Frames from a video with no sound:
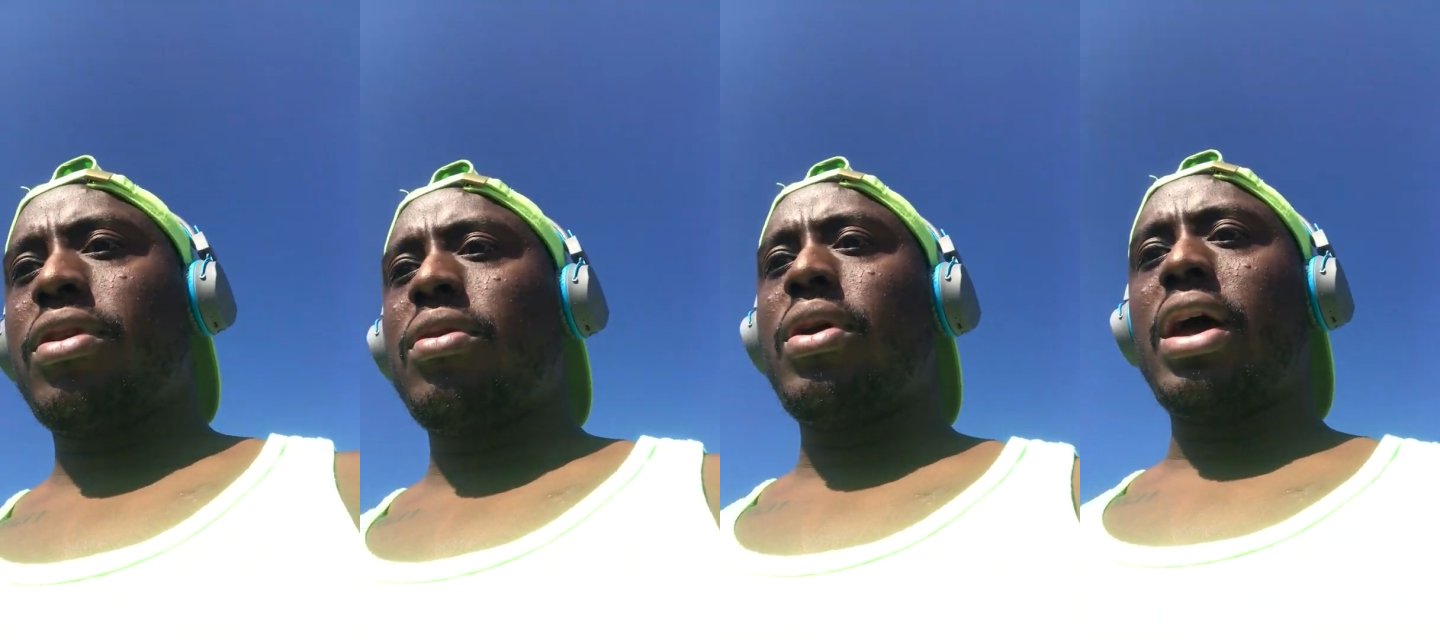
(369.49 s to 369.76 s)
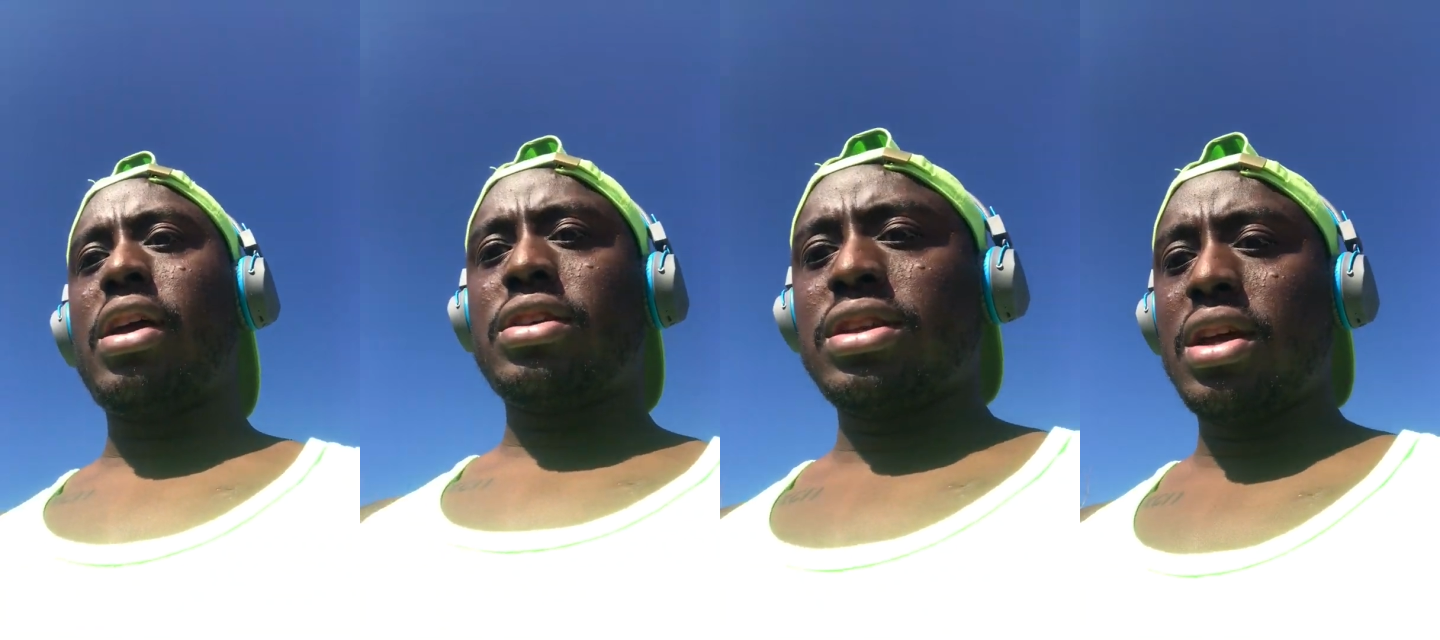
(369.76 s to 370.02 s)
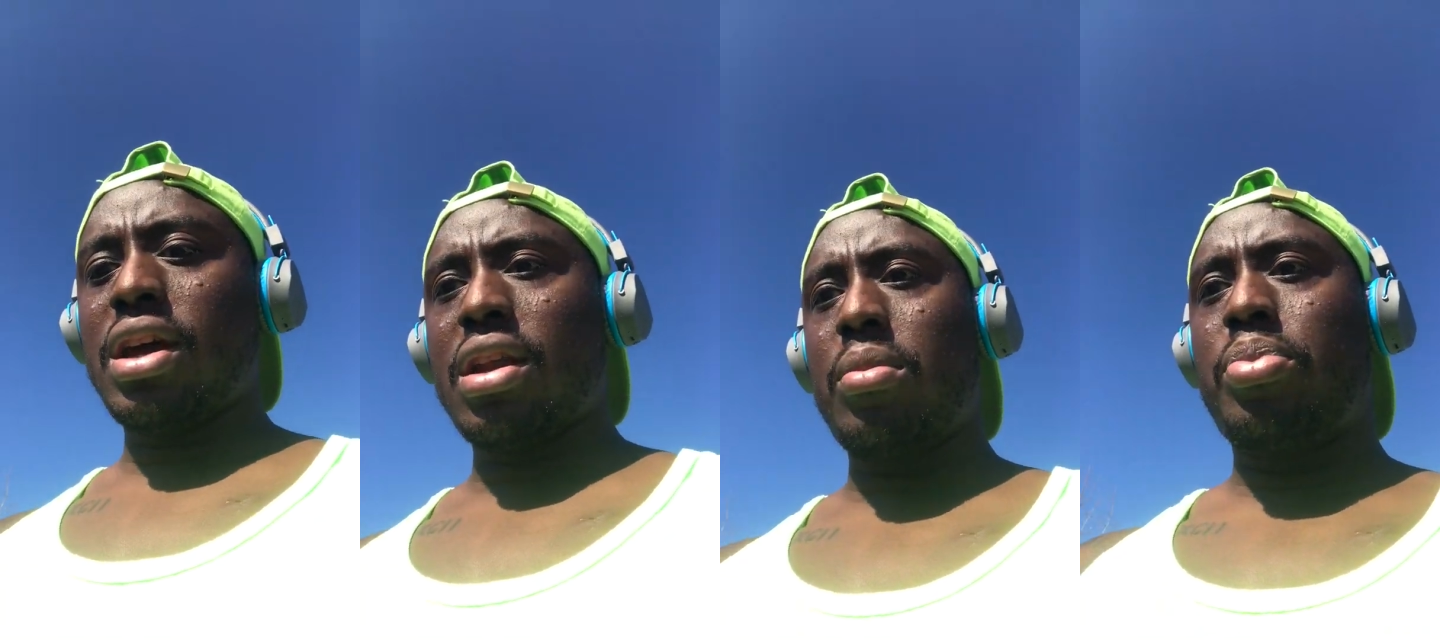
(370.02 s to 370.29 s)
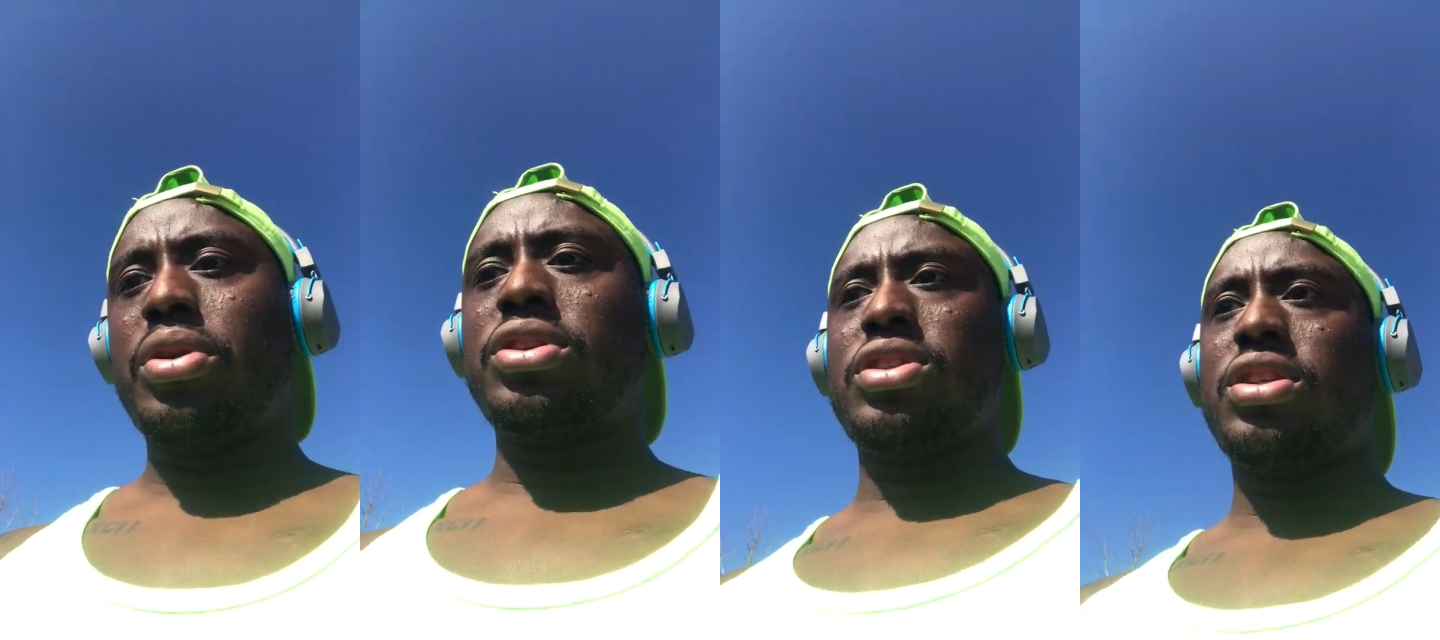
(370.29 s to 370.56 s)
You actually got to
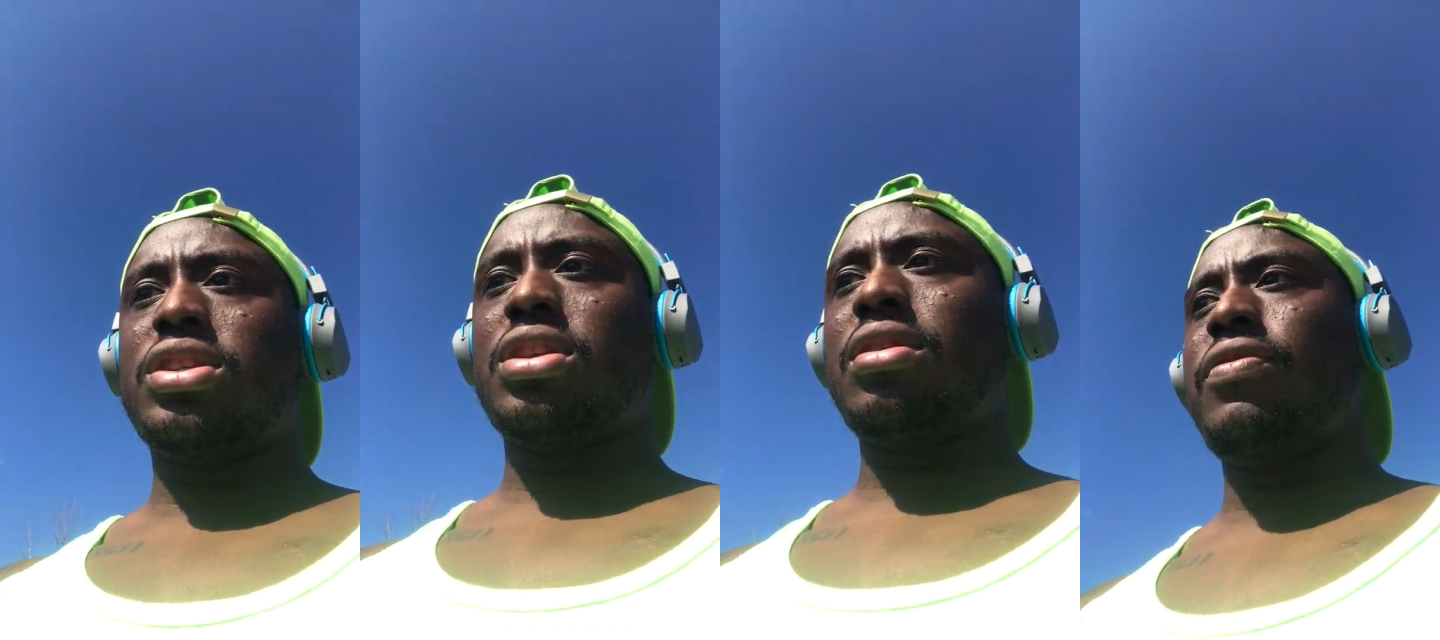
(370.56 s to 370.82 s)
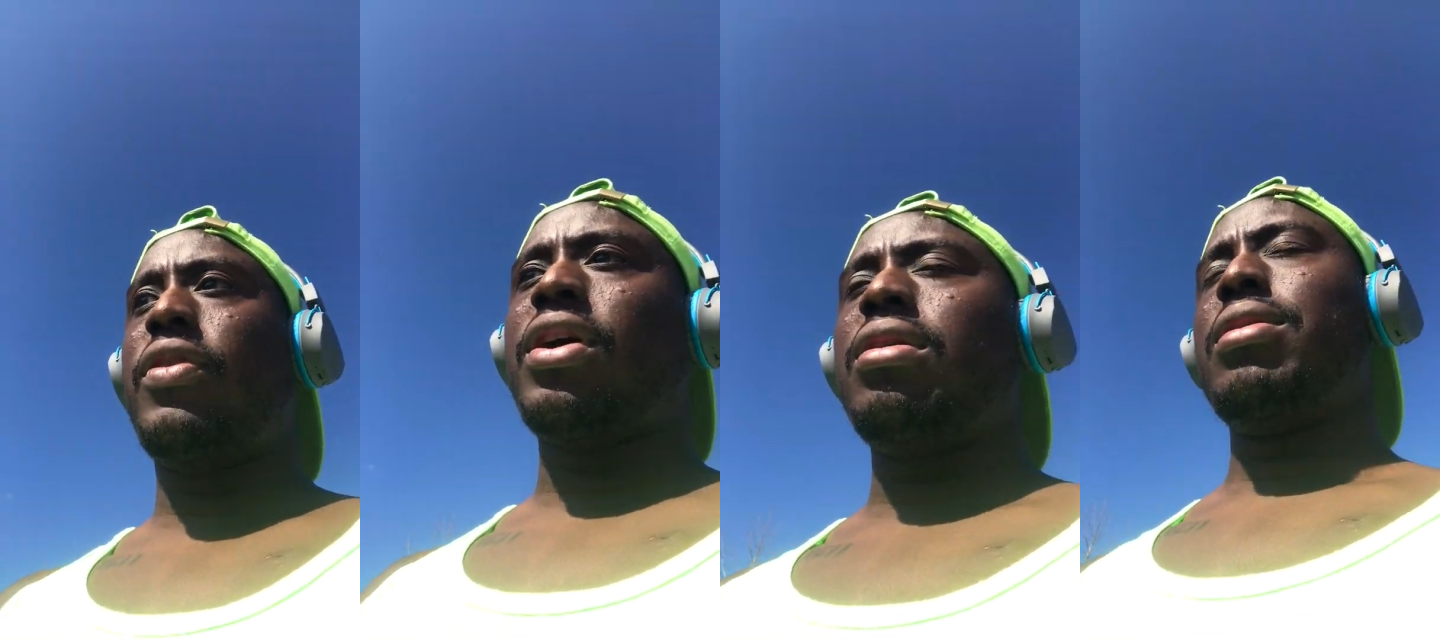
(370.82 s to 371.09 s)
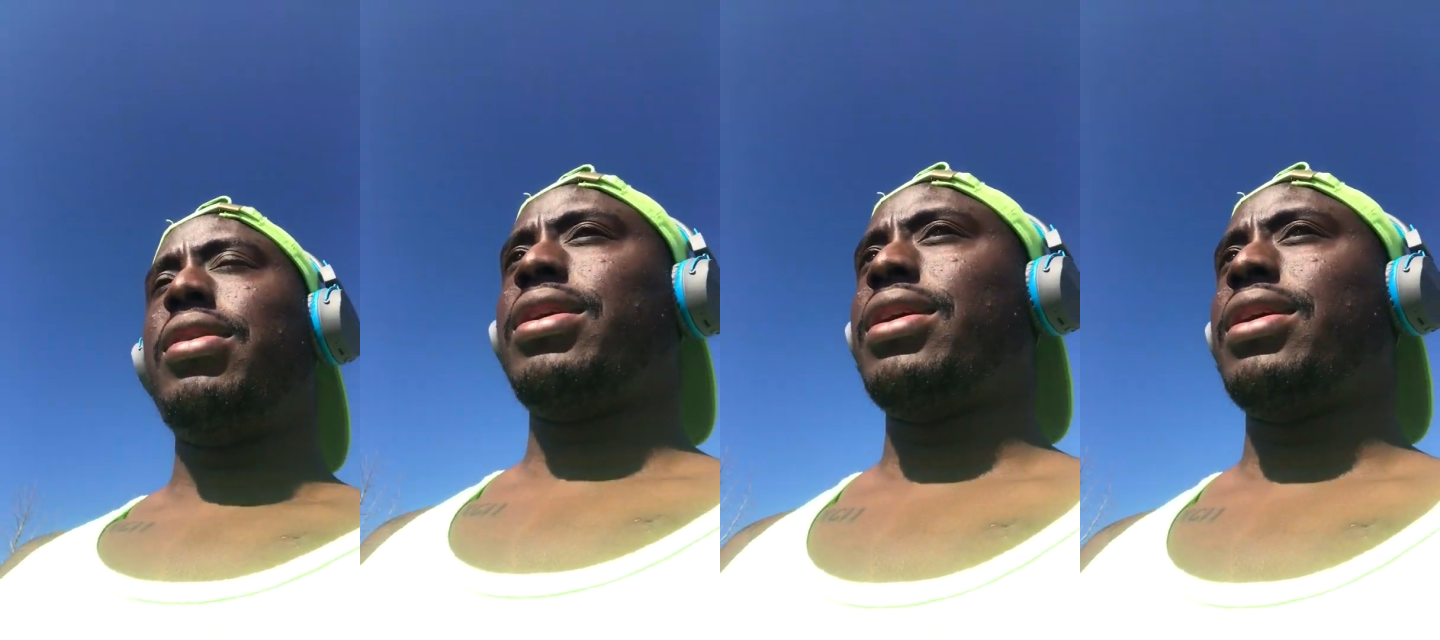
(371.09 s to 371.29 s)
put yourself out